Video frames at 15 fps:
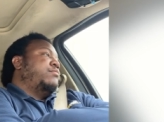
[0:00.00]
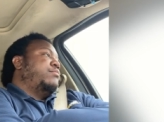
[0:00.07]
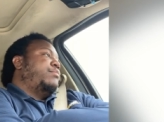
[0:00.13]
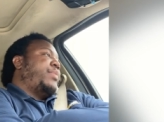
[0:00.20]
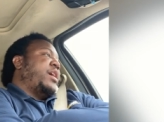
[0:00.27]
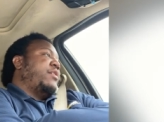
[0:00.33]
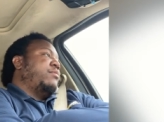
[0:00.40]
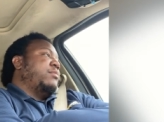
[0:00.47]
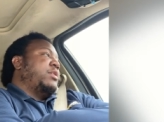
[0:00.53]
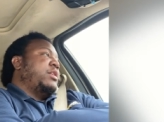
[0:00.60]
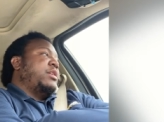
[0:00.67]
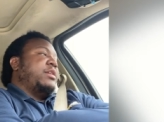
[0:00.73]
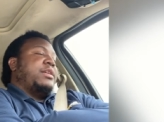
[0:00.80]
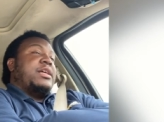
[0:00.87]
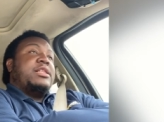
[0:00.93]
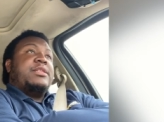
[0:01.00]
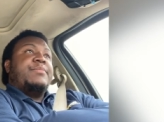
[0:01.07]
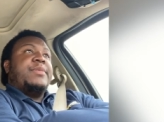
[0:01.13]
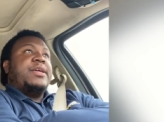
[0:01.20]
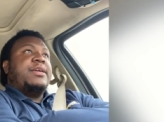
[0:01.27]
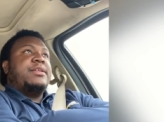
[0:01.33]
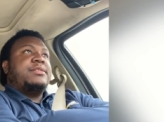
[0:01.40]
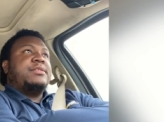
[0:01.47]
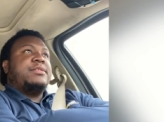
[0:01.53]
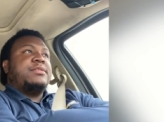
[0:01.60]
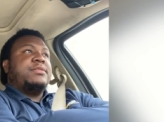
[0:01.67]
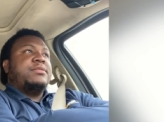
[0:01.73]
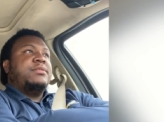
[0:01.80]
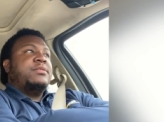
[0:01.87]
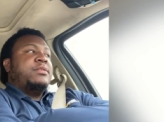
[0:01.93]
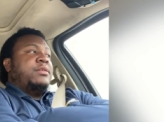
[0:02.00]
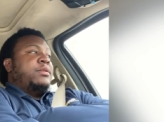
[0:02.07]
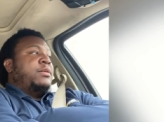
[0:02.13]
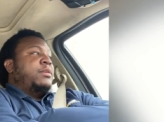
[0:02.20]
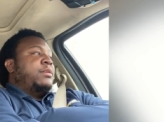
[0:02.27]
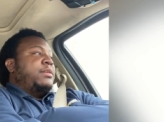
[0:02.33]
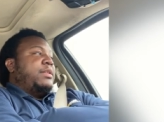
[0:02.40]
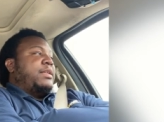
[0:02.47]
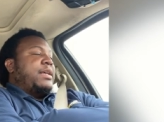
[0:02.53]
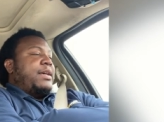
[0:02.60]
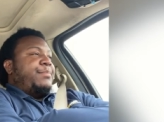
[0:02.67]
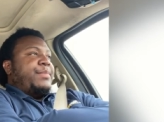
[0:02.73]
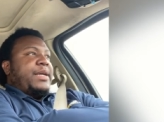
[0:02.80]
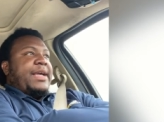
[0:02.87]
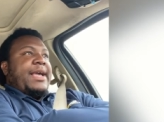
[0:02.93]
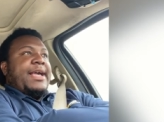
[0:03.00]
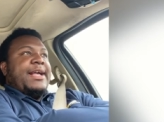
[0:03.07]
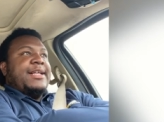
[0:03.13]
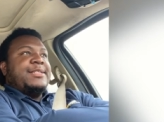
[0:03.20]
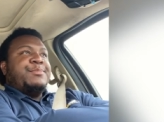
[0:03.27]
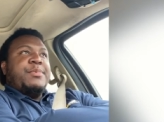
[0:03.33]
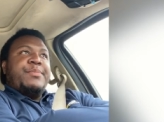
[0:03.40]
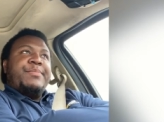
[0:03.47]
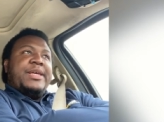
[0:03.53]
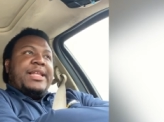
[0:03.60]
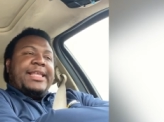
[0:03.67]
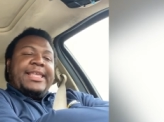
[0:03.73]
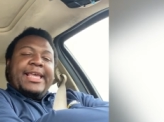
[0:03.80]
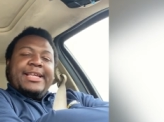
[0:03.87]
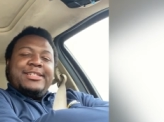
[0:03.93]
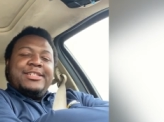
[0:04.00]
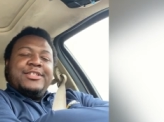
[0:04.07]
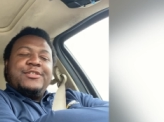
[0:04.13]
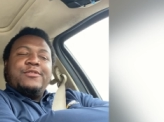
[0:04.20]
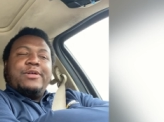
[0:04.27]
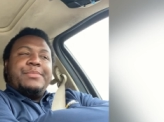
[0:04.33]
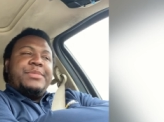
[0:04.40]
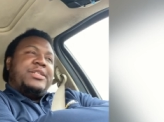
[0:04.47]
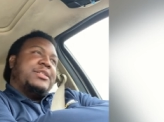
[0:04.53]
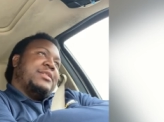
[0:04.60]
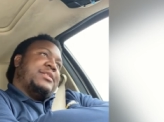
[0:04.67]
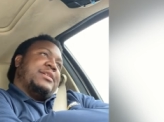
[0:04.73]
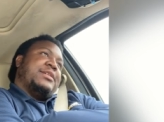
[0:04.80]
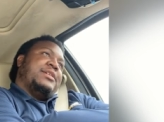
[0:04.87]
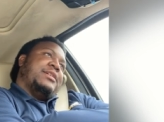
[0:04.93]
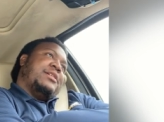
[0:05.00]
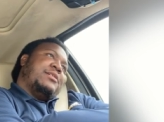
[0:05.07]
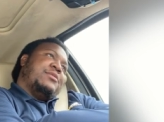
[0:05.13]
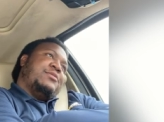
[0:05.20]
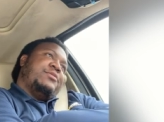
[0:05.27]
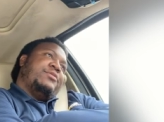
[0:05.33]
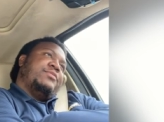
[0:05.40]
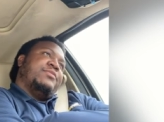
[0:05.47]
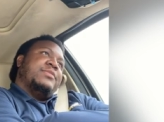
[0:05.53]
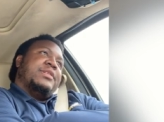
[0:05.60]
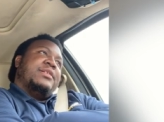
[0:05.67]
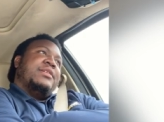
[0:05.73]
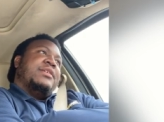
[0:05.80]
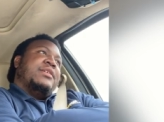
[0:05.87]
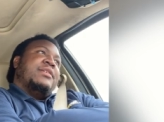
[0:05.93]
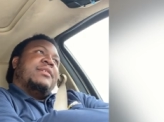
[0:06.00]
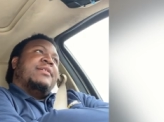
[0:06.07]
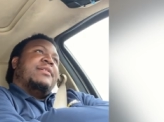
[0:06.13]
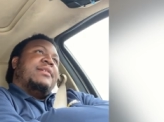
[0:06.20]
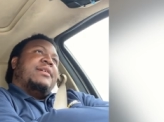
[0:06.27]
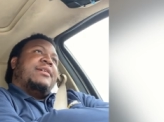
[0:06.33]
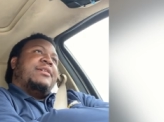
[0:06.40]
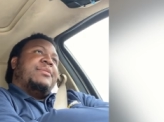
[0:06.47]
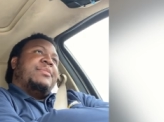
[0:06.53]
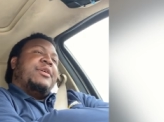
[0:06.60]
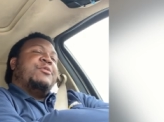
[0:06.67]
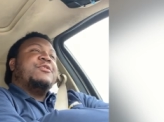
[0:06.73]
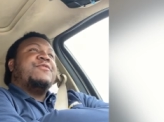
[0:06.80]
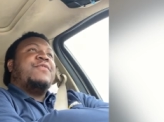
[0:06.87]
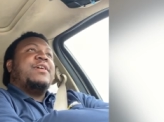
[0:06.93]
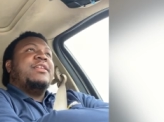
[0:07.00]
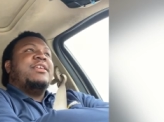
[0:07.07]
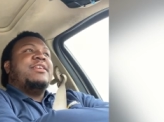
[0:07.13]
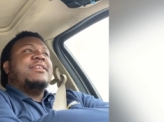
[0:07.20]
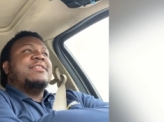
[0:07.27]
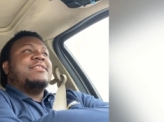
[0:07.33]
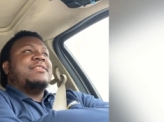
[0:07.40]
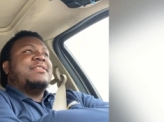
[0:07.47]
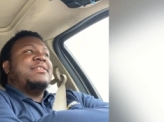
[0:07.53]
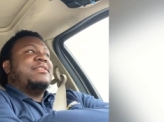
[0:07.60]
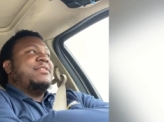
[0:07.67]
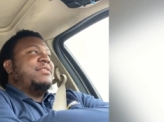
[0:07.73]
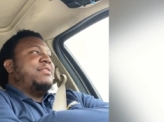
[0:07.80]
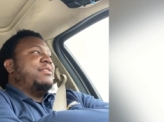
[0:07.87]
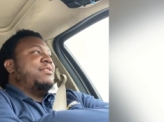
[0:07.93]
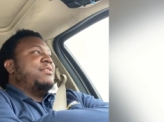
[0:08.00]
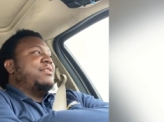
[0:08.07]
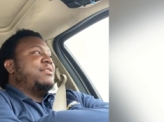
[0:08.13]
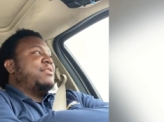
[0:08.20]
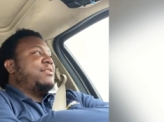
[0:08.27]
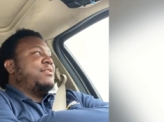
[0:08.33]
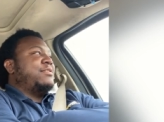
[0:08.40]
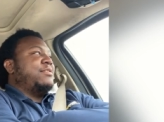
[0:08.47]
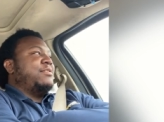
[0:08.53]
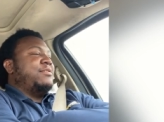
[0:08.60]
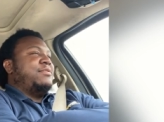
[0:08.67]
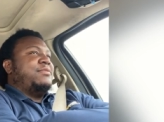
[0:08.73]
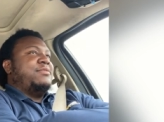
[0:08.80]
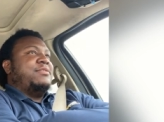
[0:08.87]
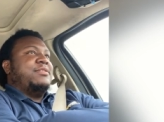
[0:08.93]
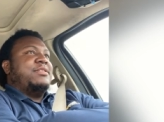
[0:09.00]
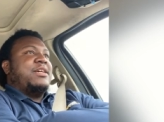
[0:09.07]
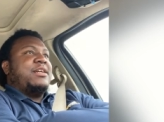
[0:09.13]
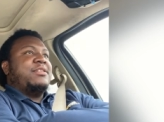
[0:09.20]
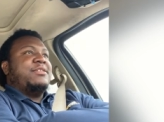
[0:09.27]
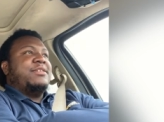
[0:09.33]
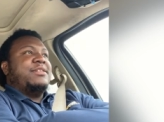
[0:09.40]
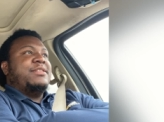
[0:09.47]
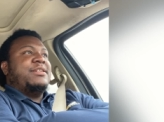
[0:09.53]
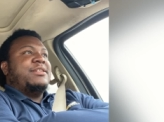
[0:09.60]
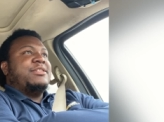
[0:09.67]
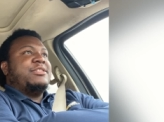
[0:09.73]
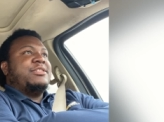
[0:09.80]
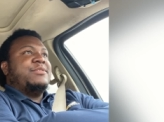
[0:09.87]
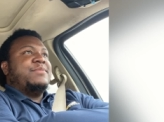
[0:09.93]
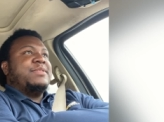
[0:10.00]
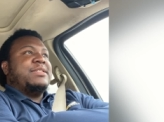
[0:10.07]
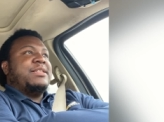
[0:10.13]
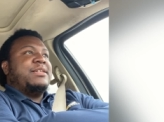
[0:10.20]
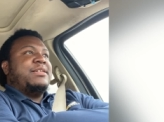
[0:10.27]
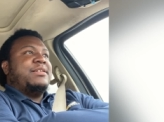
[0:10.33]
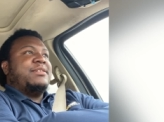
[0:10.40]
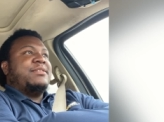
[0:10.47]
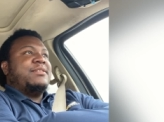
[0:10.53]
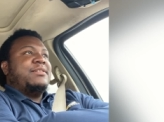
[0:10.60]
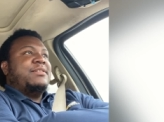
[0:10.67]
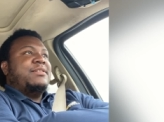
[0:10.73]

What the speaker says: Back from clinic, got the meds, got my asthma medication, so I'm good to go. It was funny because the nurse or the doctor in there, she was like,